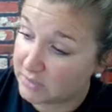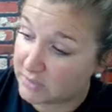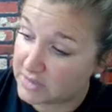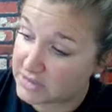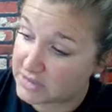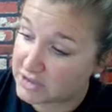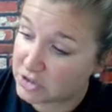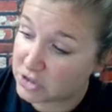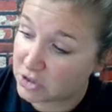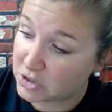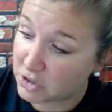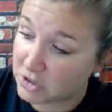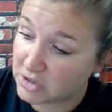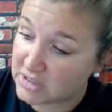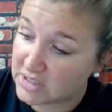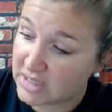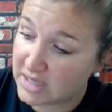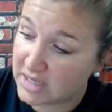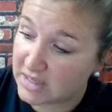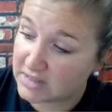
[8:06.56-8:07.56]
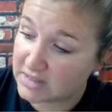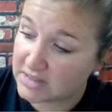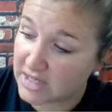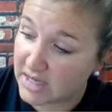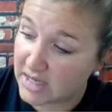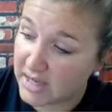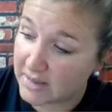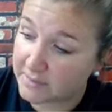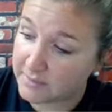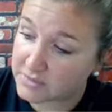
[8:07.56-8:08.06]
It's 13
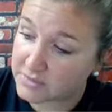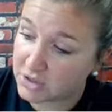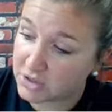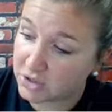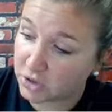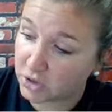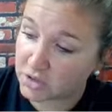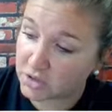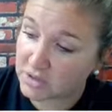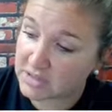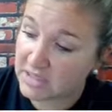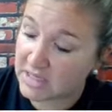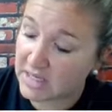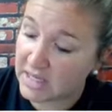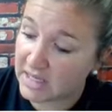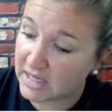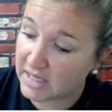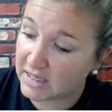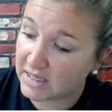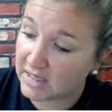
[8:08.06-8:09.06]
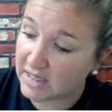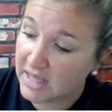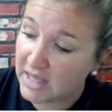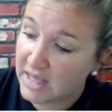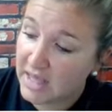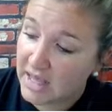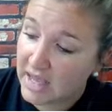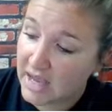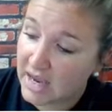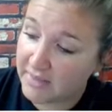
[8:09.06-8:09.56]
times 13,
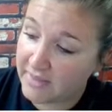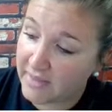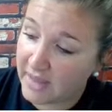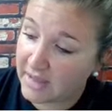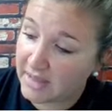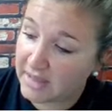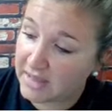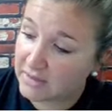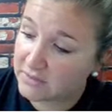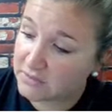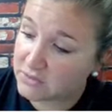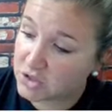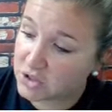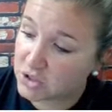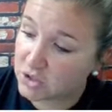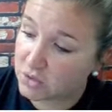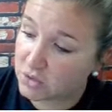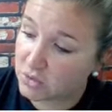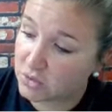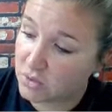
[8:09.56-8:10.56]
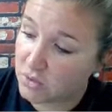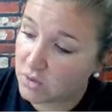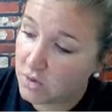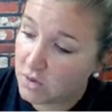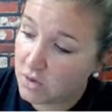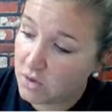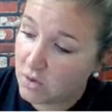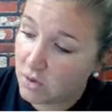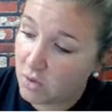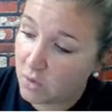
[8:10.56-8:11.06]
and that gives you
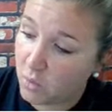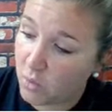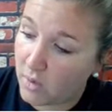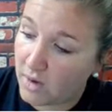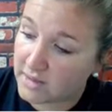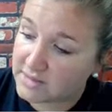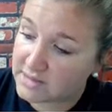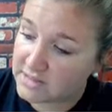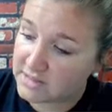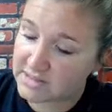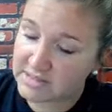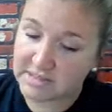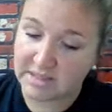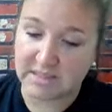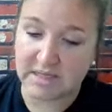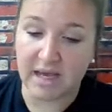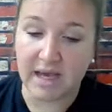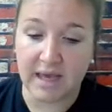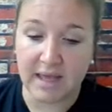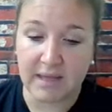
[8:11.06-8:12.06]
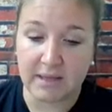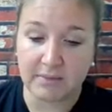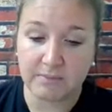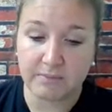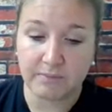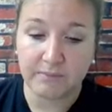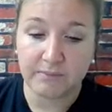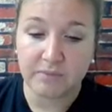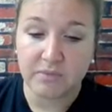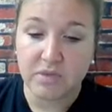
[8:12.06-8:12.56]
169.
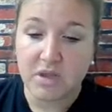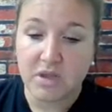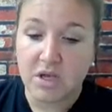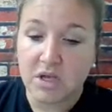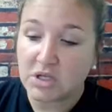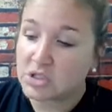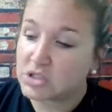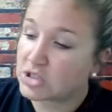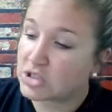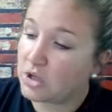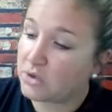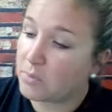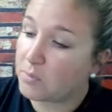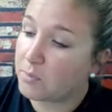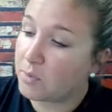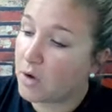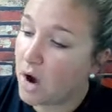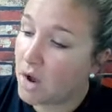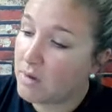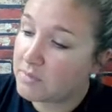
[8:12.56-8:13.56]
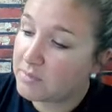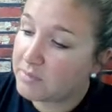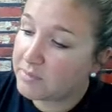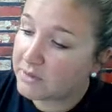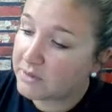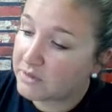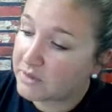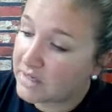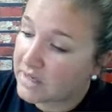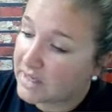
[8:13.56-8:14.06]
So the
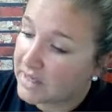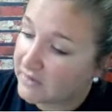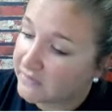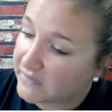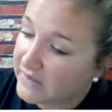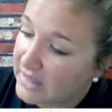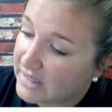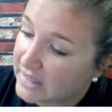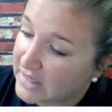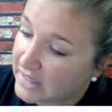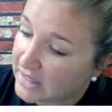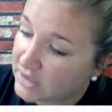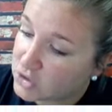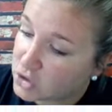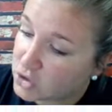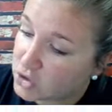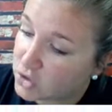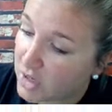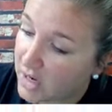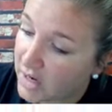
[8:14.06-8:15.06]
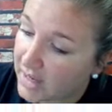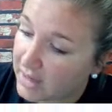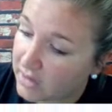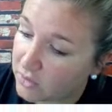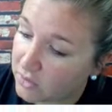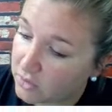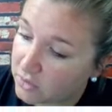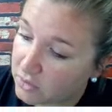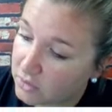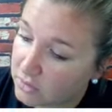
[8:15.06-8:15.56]
probability of hitting a
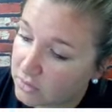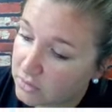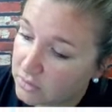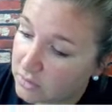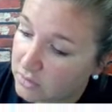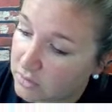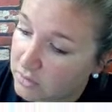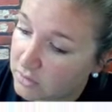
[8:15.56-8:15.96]
triangle,